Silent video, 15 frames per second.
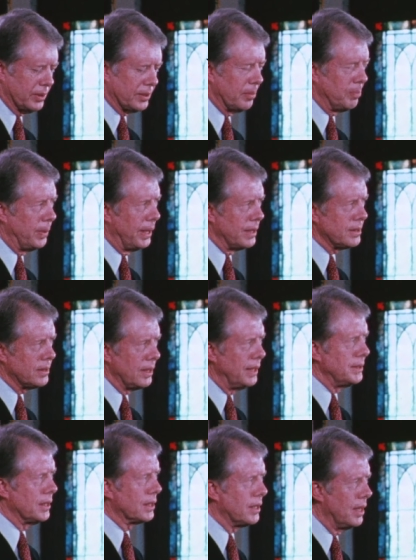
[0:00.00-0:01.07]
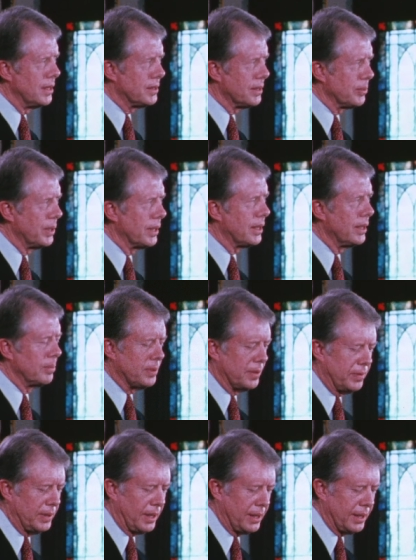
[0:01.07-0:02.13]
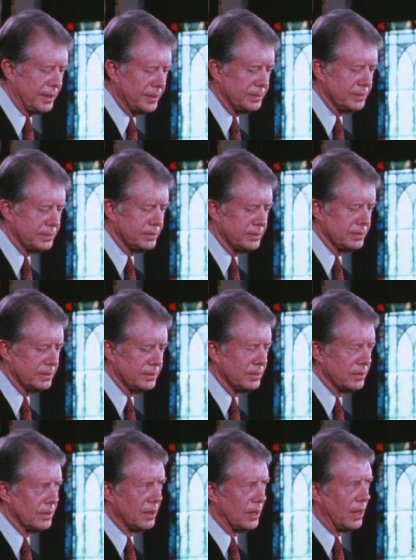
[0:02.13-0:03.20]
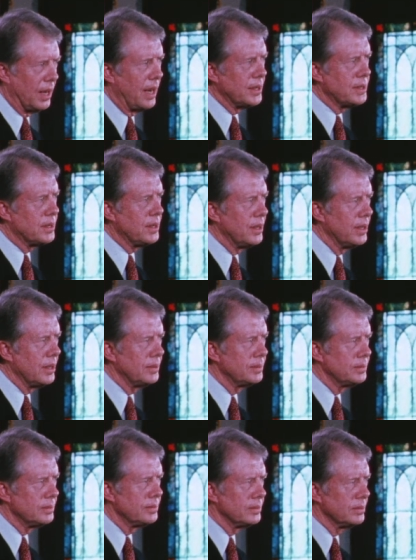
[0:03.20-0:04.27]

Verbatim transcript: with the best education we can provide. Last year,